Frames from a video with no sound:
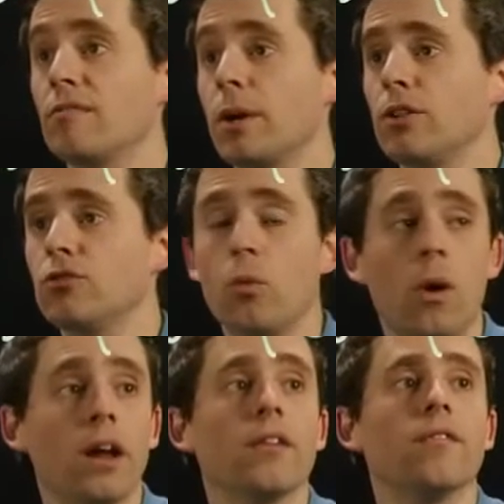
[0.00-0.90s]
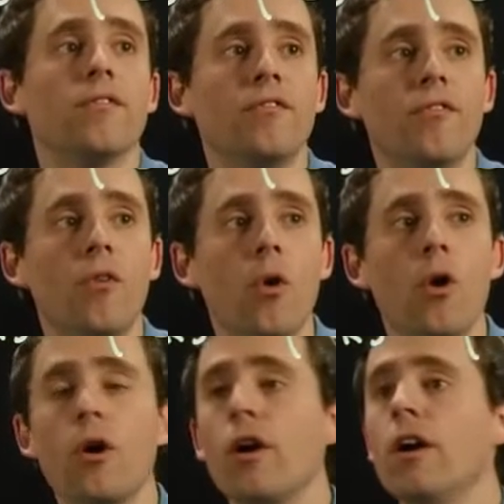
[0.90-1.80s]
minus 1,
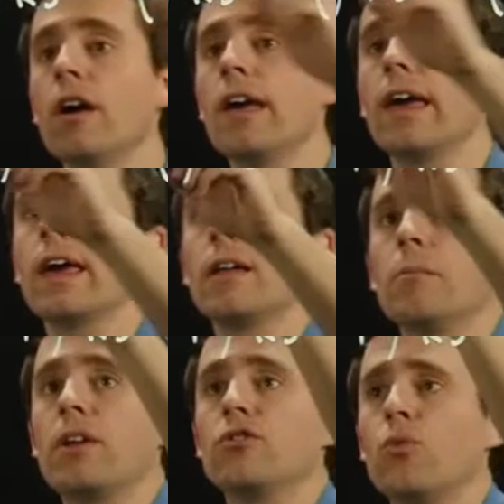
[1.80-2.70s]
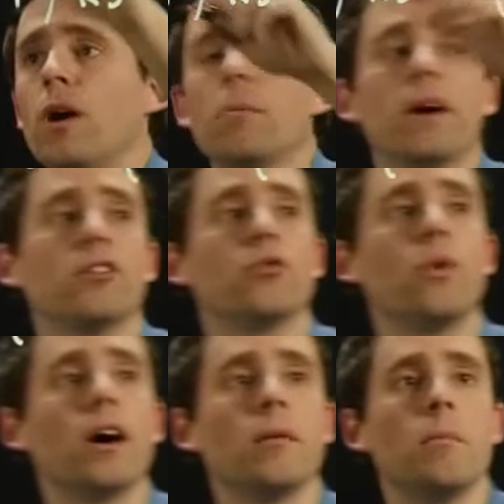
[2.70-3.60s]
4, and minus 1 minus
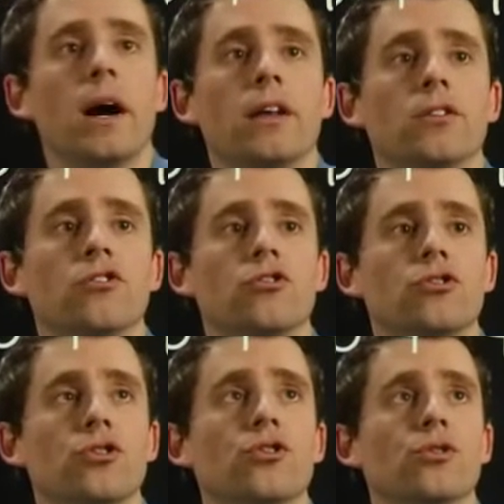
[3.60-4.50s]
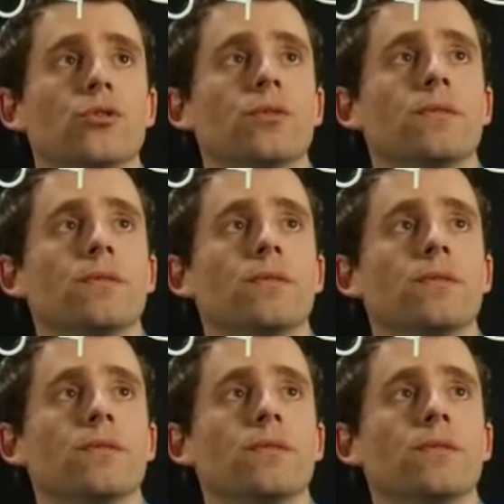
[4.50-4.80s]
1 minus 2.